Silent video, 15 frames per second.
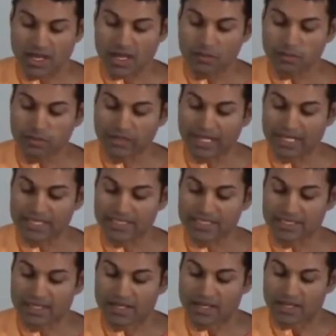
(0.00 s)
a
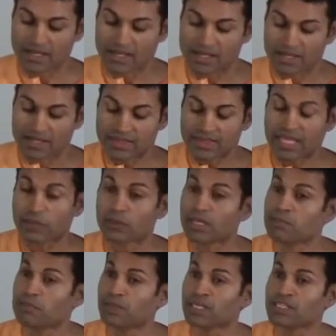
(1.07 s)
place that we
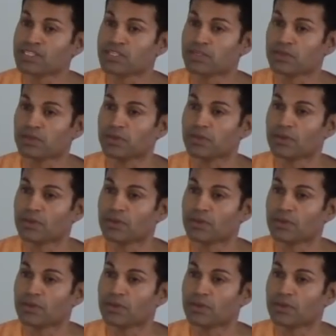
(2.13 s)
had been to,